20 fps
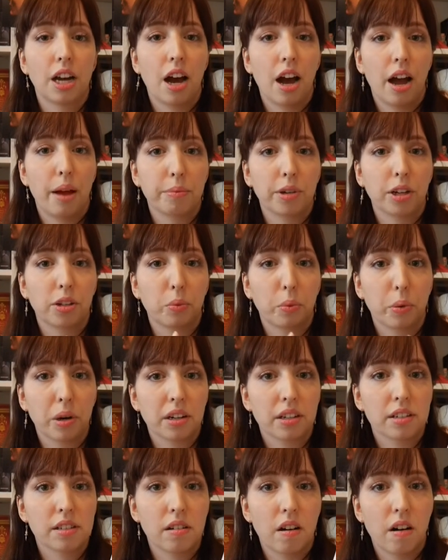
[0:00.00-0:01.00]
I'm gonna
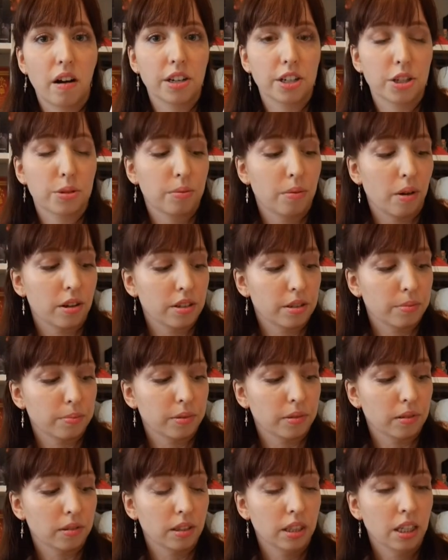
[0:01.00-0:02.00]
work as hard as
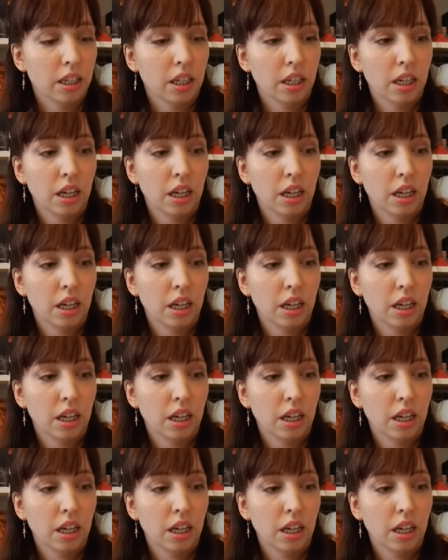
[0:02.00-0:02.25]
possible